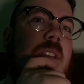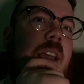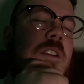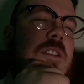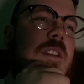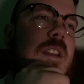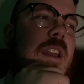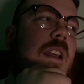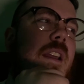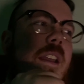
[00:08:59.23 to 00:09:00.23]
I actually
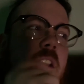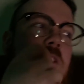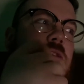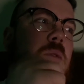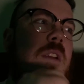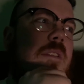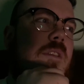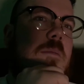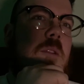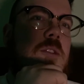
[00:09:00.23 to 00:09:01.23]
enjoyed it
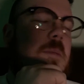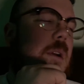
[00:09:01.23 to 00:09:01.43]
for the most